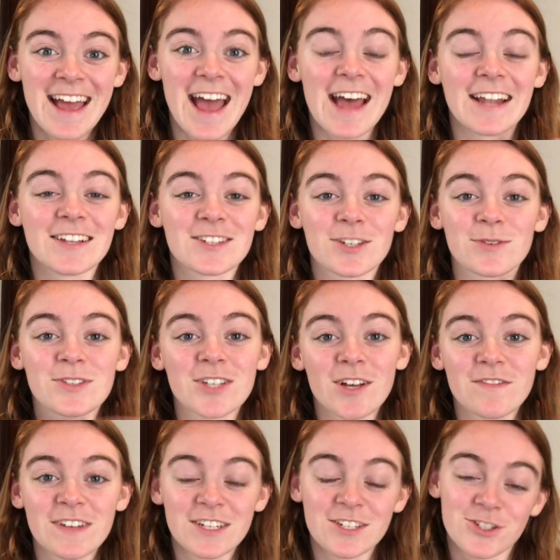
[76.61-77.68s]
And so
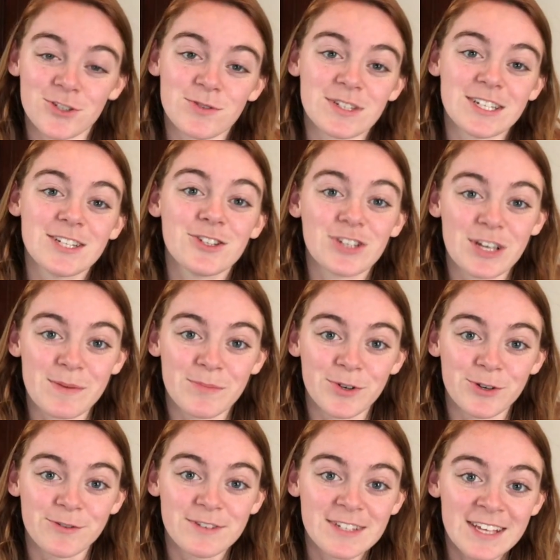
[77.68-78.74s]
sulfate is used in
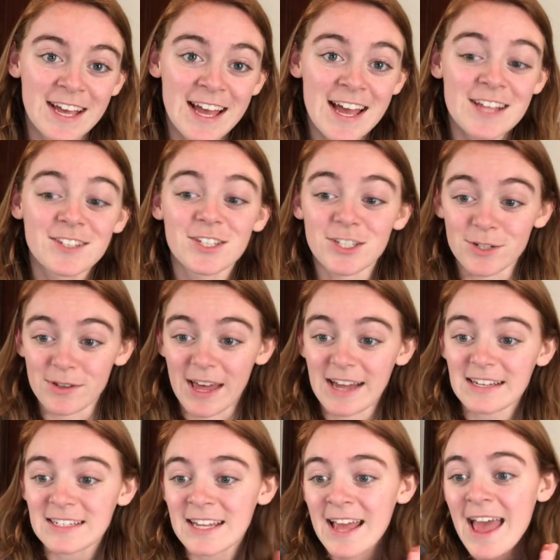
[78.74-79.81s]
shampoos to do
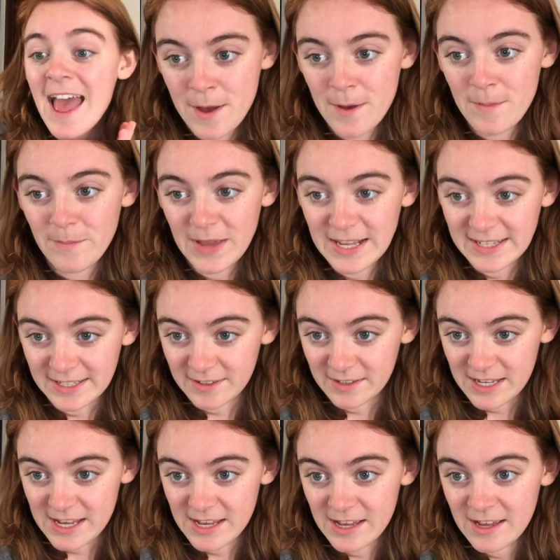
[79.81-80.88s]
that.
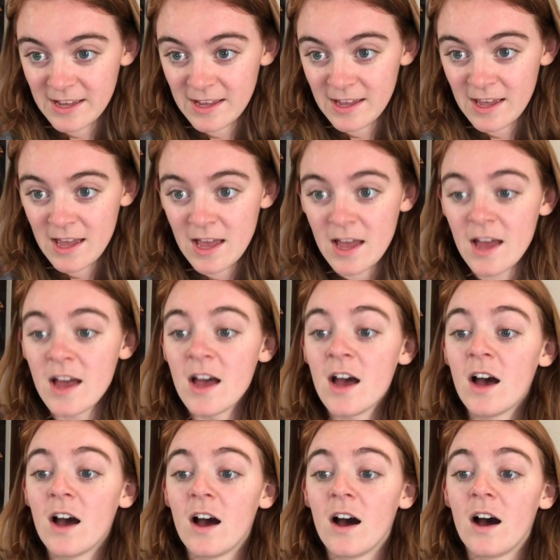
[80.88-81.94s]
Basically,
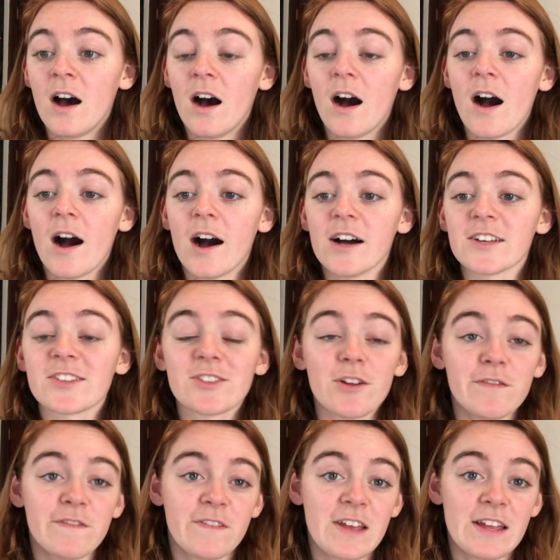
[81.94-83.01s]

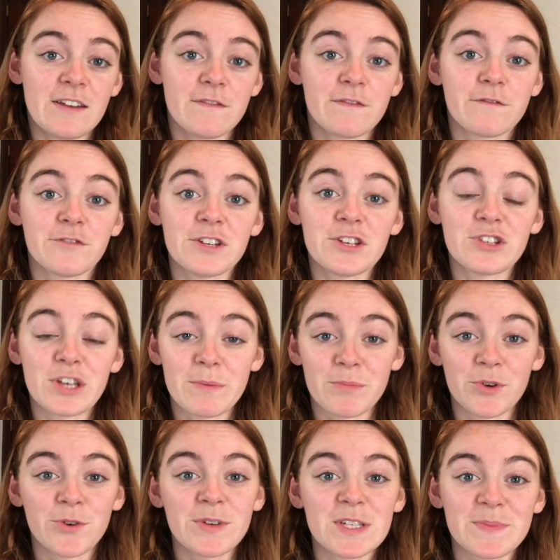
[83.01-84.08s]
sulfate-free
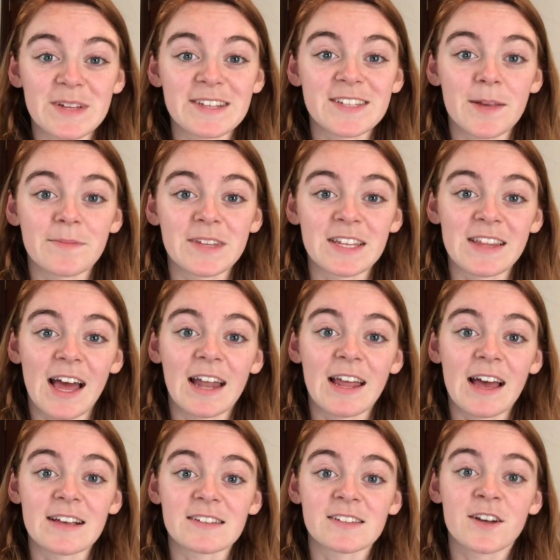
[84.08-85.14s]
shampoo has been something that
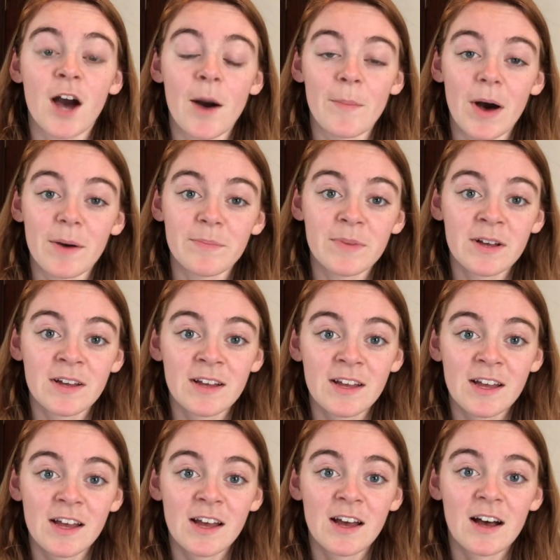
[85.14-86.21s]
has come up
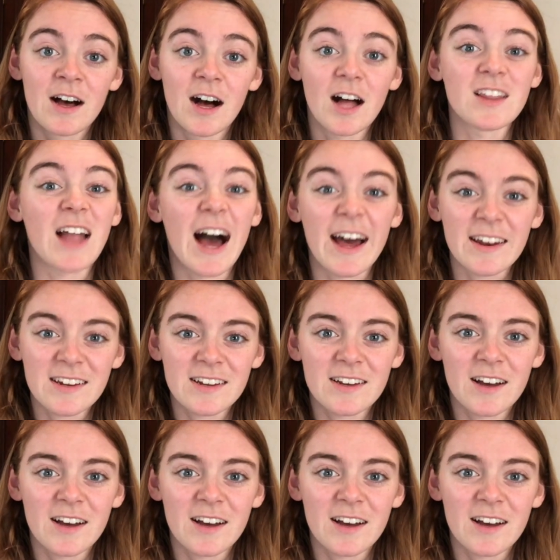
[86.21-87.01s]
a lot